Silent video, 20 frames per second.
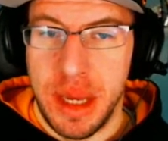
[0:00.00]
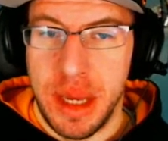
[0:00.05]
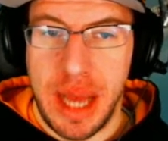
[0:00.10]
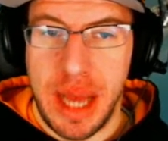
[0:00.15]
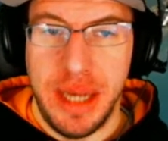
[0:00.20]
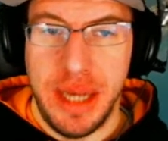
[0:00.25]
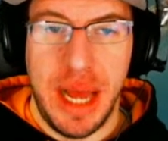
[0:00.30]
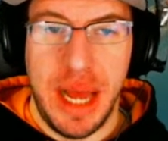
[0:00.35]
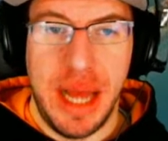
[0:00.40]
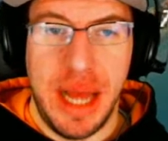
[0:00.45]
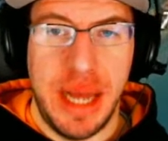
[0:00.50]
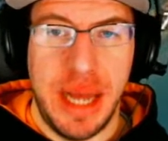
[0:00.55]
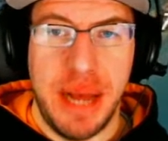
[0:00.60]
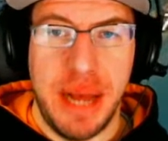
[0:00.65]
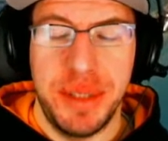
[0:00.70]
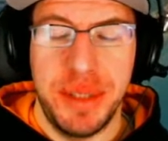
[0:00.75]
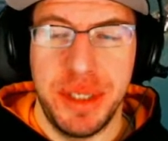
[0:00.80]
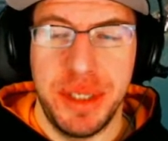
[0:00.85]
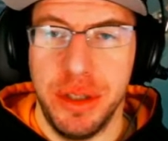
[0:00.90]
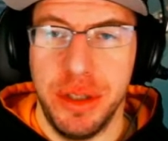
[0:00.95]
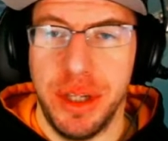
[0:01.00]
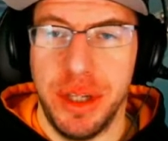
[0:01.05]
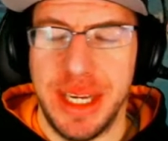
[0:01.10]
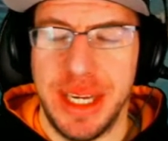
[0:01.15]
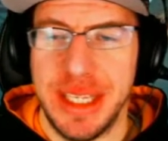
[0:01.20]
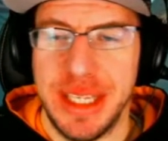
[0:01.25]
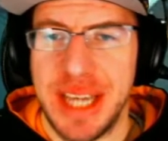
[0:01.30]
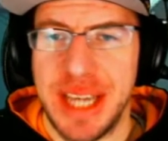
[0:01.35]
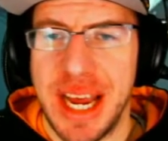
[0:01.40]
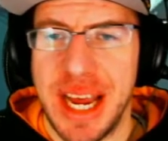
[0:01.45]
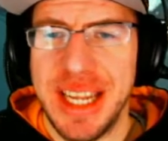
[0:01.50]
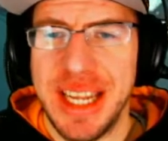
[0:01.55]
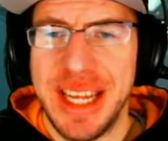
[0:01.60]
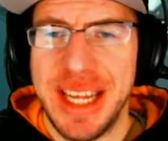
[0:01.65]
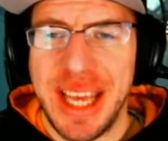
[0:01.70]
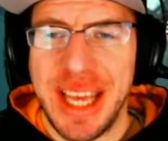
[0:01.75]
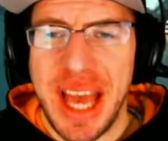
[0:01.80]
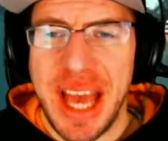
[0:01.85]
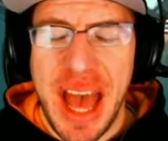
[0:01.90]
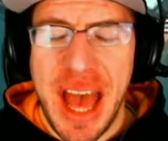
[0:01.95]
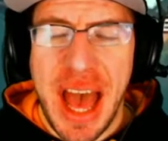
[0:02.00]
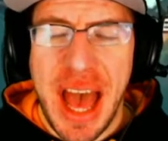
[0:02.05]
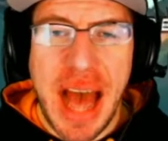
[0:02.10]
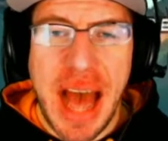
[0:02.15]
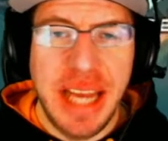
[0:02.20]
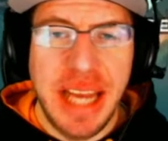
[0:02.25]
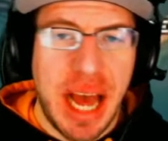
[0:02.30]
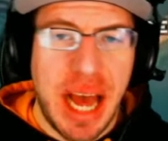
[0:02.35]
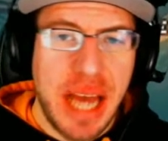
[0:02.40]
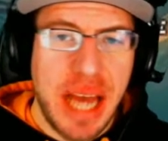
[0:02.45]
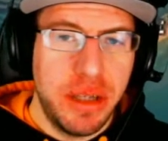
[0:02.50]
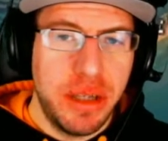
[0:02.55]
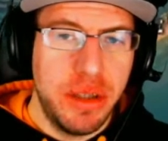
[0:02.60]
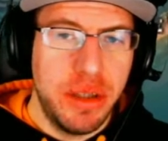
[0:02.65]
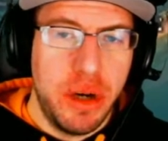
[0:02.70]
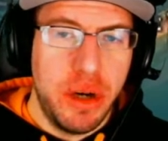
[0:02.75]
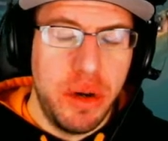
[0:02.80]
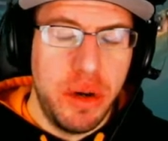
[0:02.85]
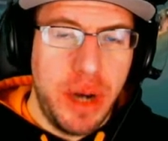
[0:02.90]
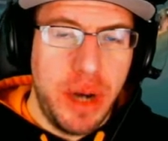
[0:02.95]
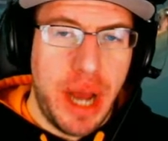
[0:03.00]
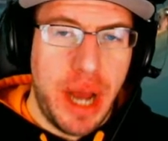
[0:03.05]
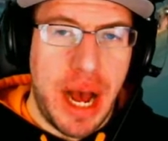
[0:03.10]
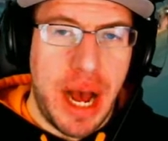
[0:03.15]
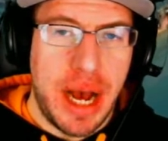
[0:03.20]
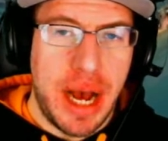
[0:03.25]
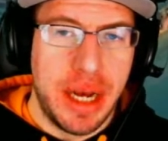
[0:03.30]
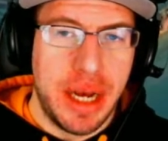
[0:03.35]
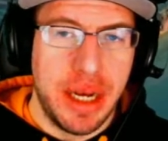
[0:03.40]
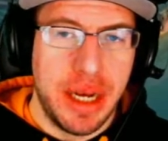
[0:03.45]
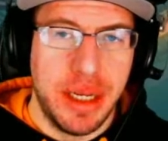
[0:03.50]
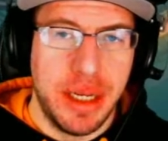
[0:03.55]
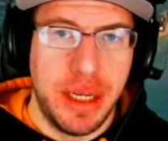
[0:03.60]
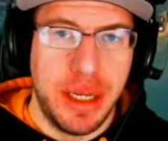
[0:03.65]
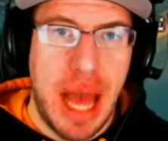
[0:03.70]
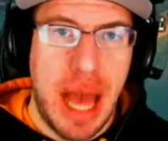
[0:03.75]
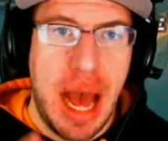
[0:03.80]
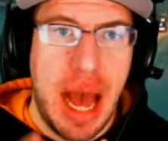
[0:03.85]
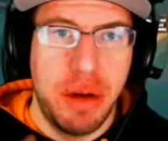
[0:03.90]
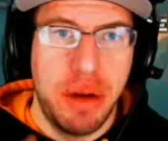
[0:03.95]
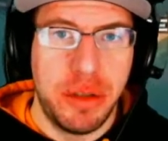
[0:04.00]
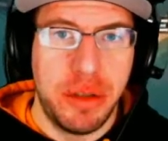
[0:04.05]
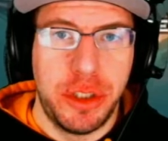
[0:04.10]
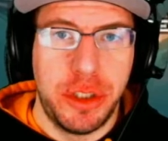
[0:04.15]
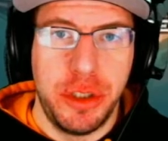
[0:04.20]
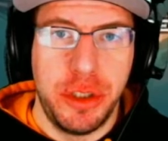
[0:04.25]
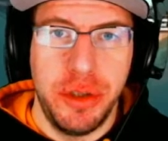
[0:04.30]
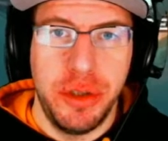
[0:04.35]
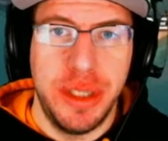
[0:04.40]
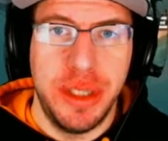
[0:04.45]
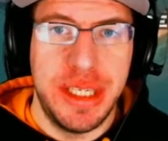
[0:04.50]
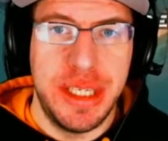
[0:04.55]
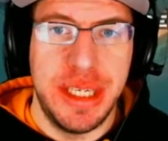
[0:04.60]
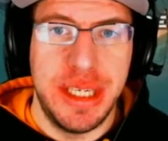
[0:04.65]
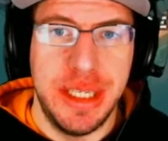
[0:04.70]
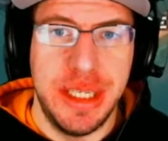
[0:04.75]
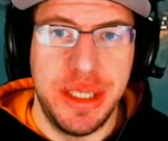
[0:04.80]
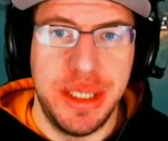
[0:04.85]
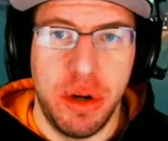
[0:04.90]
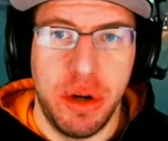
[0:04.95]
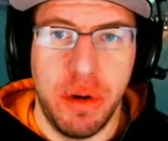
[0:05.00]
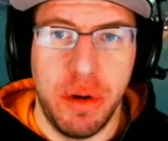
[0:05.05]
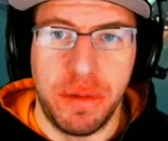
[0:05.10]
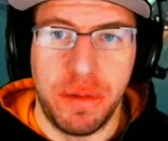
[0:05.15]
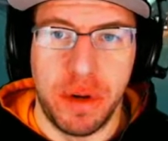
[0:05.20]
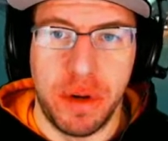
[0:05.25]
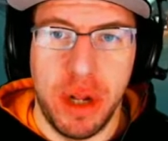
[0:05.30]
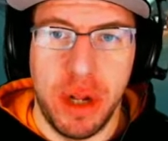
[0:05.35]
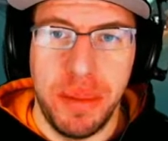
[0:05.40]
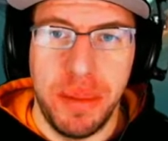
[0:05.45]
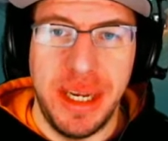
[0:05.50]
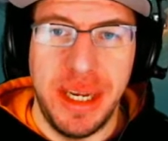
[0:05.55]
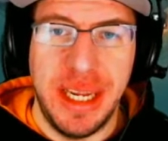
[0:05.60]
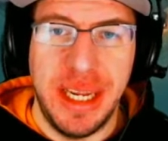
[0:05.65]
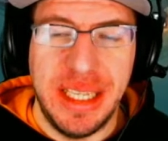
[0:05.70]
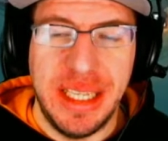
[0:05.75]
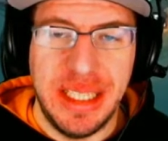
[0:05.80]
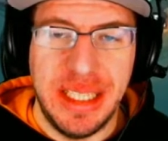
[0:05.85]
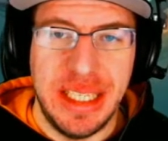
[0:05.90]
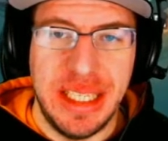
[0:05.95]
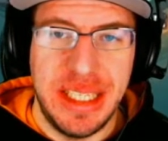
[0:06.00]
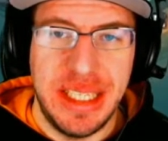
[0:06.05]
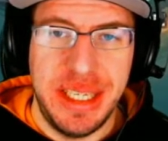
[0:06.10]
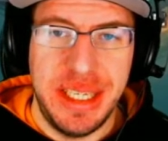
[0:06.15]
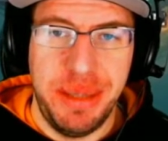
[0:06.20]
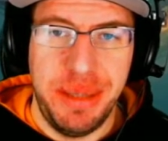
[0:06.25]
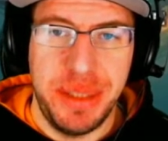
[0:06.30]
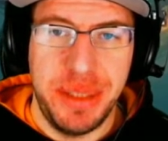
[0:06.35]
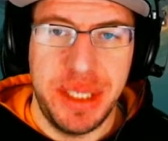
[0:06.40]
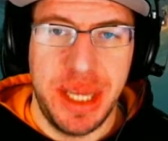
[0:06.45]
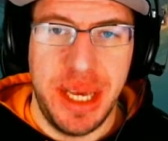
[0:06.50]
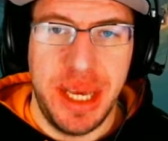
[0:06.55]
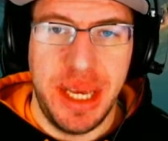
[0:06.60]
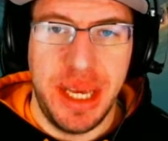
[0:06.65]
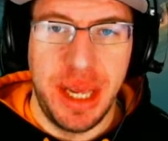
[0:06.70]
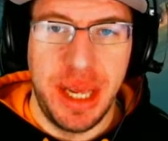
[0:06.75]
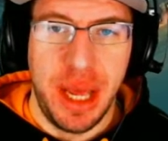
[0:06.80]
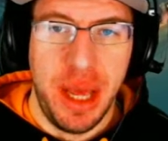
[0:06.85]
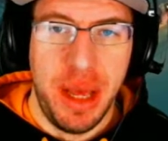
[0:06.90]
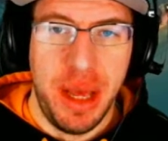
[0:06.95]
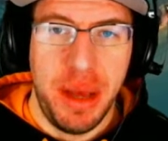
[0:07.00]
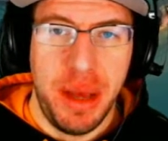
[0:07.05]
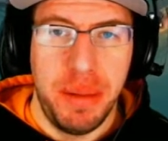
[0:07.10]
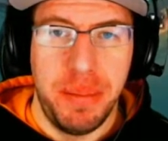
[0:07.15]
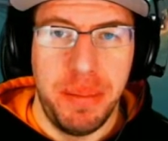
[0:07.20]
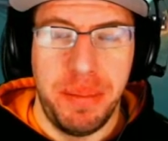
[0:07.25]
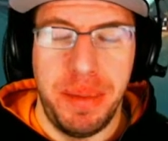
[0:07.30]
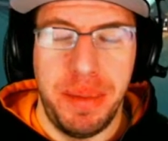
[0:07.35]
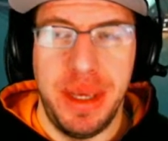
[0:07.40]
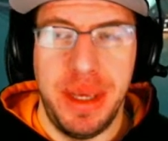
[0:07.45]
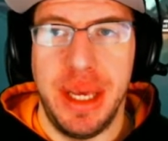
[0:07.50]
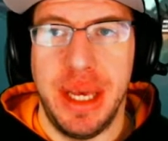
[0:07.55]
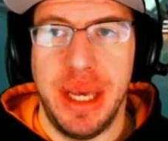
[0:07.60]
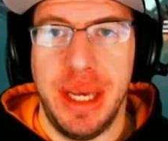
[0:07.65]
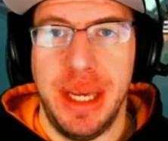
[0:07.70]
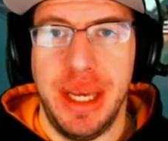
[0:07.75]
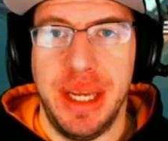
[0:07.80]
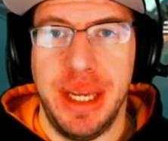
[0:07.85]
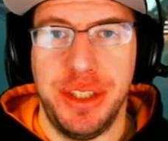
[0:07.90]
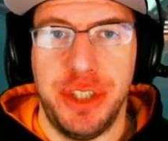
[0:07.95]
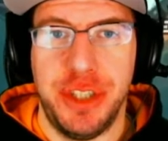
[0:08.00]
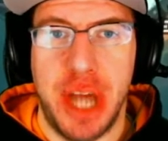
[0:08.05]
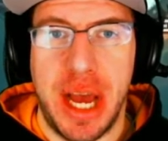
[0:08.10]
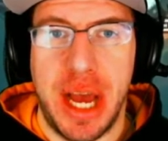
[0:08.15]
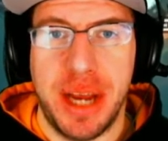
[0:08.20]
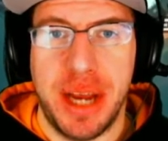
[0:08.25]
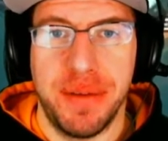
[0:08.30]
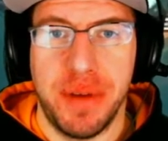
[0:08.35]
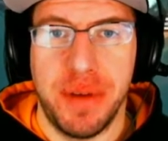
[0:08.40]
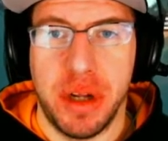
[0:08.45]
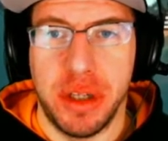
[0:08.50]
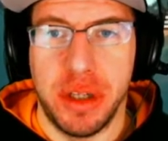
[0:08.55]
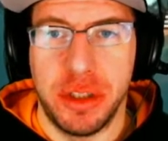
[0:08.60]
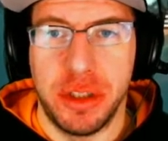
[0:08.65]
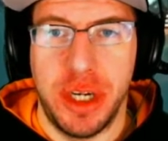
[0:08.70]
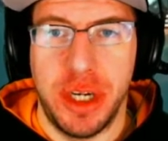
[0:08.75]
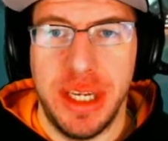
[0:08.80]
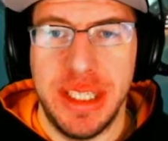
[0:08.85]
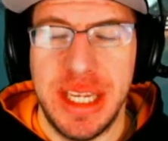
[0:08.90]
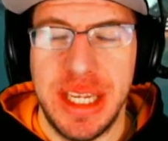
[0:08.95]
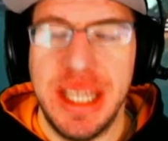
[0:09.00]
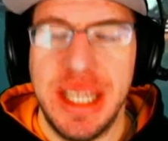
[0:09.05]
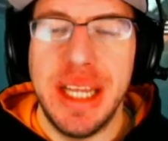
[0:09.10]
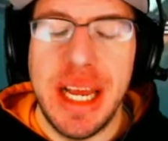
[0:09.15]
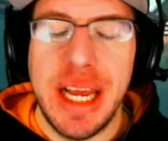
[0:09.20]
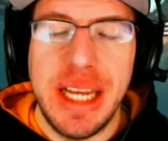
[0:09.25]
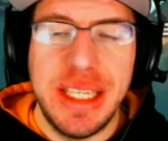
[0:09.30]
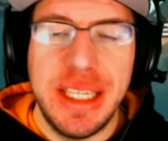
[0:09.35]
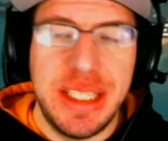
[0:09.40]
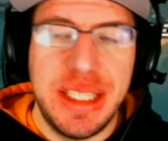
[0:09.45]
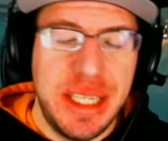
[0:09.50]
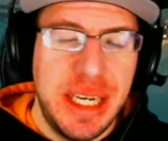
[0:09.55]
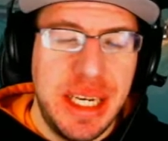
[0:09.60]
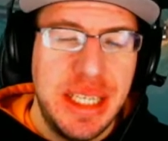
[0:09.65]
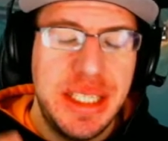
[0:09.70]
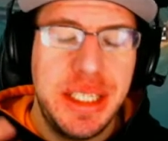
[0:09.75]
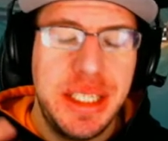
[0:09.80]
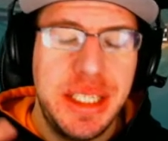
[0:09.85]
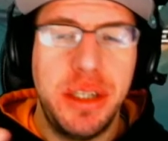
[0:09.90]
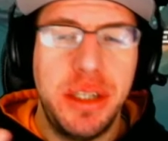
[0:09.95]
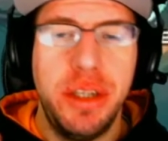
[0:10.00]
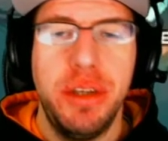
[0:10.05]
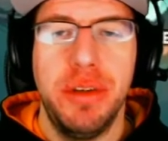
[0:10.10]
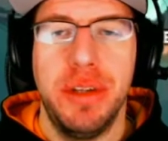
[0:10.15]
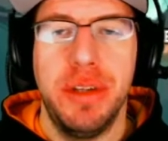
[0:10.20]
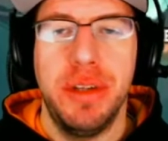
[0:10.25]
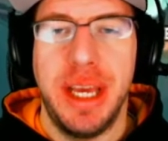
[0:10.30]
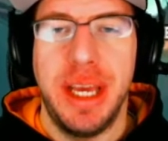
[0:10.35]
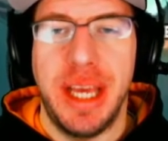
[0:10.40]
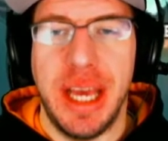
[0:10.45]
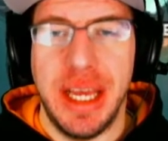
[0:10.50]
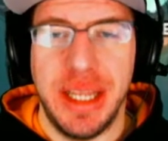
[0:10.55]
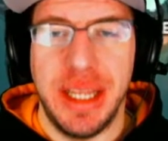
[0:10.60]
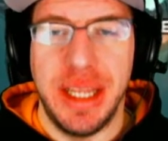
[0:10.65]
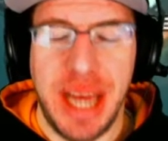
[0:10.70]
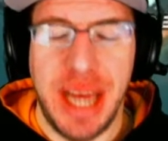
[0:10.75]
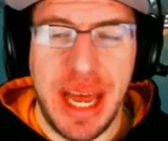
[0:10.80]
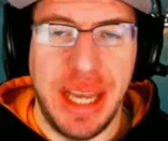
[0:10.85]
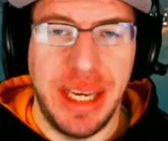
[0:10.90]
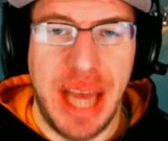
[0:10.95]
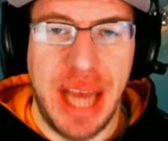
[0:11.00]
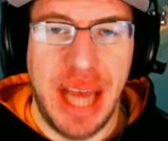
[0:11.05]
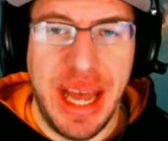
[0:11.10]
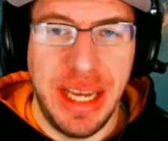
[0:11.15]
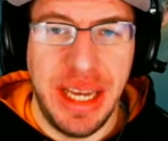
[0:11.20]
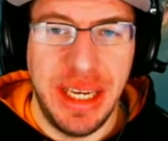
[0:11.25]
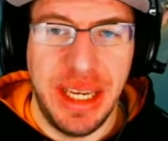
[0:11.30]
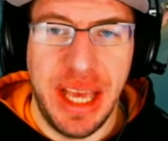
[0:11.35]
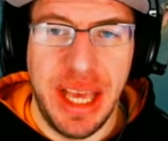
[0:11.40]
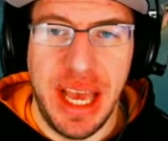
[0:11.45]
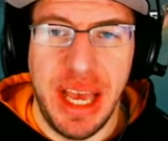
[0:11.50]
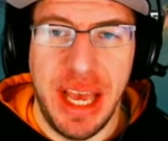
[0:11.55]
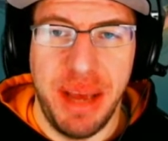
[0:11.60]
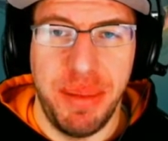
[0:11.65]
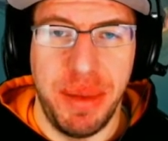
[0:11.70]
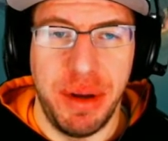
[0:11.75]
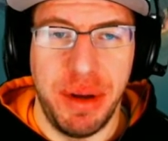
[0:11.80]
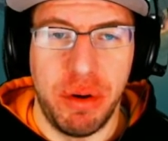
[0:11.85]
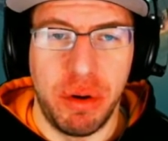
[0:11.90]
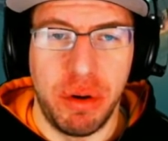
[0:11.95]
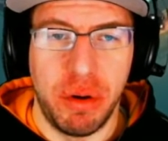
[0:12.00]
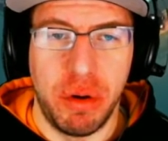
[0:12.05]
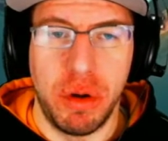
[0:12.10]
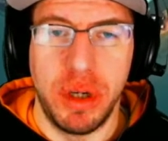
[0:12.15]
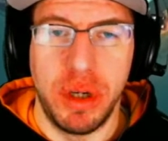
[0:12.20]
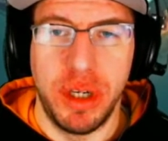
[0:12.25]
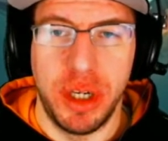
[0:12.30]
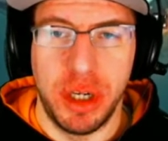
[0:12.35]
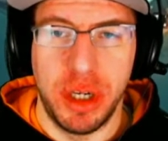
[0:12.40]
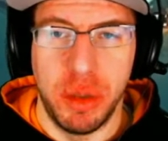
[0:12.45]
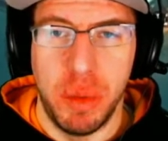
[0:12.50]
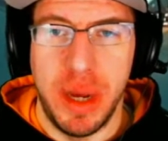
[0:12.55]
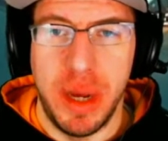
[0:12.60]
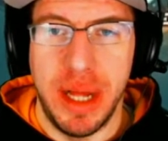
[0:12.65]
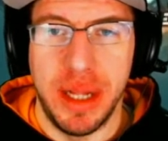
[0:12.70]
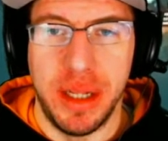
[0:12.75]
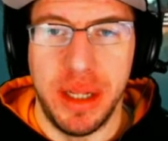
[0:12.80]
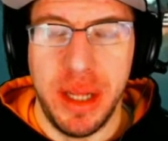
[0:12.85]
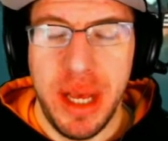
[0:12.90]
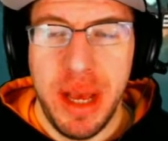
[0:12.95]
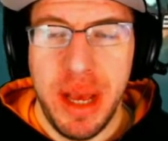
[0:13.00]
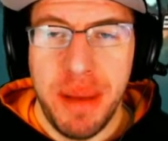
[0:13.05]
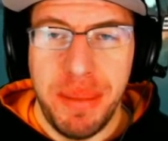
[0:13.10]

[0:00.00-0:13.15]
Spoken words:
And absolutely, and it's kind of like I don't know how true this is overall, but it seems like being a jack of all trades, and until you like hit end game or you're well,